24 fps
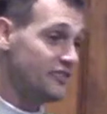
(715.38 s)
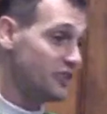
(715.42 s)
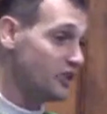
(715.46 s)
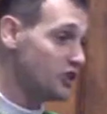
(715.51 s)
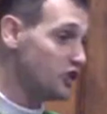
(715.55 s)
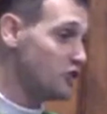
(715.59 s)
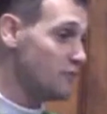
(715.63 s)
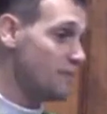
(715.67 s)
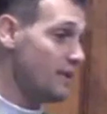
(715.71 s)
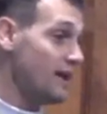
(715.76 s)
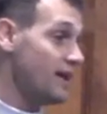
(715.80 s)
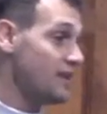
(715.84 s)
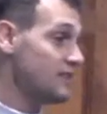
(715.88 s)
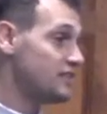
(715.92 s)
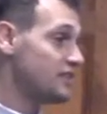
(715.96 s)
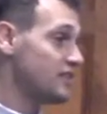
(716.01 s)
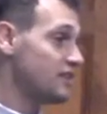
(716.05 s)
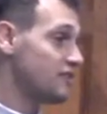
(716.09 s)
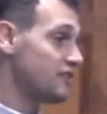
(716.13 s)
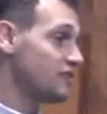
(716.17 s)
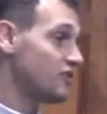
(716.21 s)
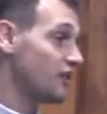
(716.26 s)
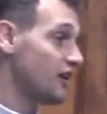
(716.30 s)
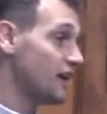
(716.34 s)
the humanity
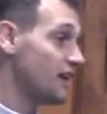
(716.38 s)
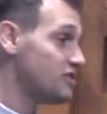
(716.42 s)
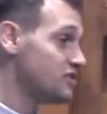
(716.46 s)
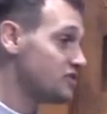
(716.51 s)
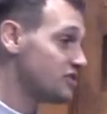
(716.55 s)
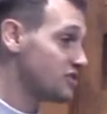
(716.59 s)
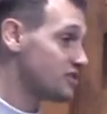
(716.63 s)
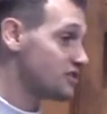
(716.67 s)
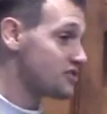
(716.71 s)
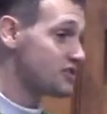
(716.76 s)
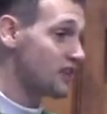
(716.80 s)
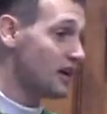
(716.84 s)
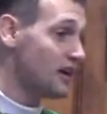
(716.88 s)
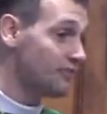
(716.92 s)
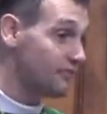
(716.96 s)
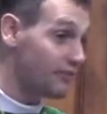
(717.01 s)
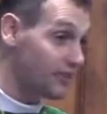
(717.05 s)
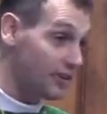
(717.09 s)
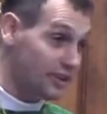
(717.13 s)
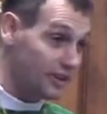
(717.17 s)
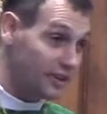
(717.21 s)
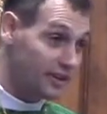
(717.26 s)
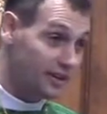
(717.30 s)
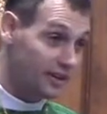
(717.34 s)
of Christ to
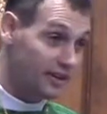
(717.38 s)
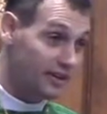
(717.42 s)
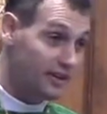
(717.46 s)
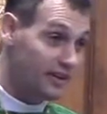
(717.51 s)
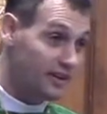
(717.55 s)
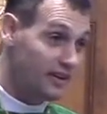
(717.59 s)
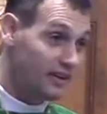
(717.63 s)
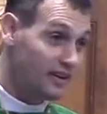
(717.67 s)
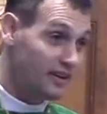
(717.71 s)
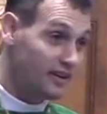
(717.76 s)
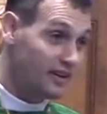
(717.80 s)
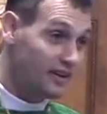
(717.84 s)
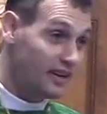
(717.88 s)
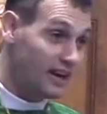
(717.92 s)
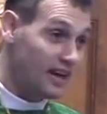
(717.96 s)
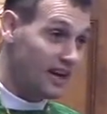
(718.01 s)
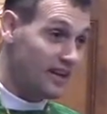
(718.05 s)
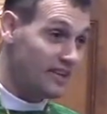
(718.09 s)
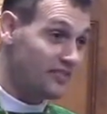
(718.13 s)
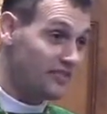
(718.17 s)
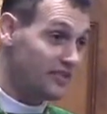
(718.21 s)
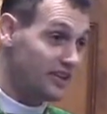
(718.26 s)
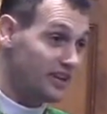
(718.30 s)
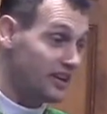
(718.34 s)
suffer
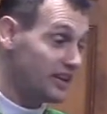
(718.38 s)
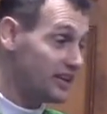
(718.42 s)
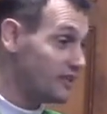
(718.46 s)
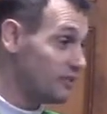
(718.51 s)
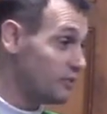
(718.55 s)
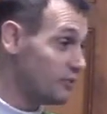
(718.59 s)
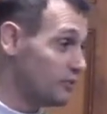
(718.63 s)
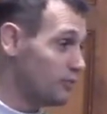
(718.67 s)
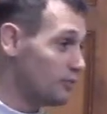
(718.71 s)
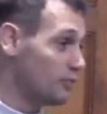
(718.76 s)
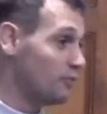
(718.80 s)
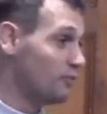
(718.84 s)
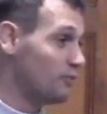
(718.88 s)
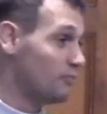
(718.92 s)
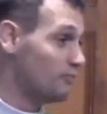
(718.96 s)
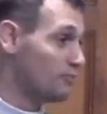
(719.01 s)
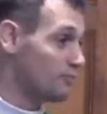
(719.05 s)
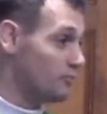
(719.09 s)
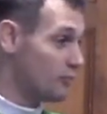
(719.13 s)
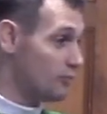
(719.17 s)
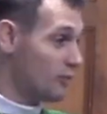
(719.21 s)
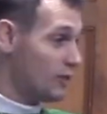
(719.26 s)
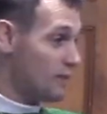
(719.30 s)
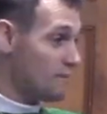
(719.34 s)
and then
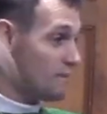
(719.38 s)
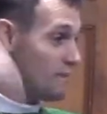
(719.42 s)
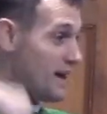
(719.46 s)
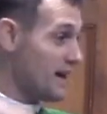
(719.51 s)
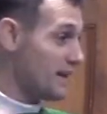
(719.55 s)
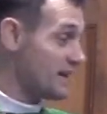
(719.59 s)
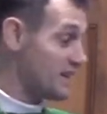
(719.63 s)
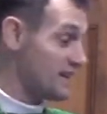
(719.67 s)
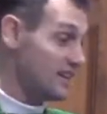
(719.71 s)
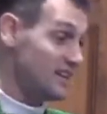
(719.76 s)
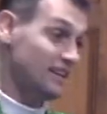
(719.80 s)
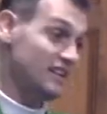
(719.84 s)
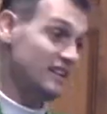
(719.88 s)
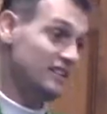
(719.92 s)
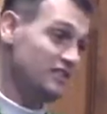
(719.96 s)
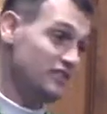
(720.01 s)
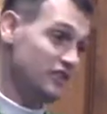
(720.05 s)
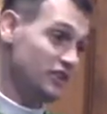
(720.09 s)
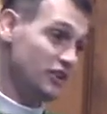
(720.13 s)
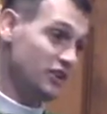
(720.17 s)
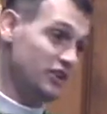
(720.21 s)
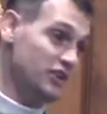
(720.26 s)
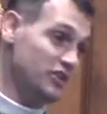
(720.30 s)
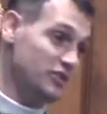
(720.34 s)
went back in
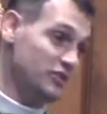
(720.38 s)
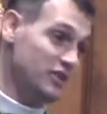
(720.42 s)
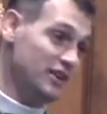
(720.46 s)
during the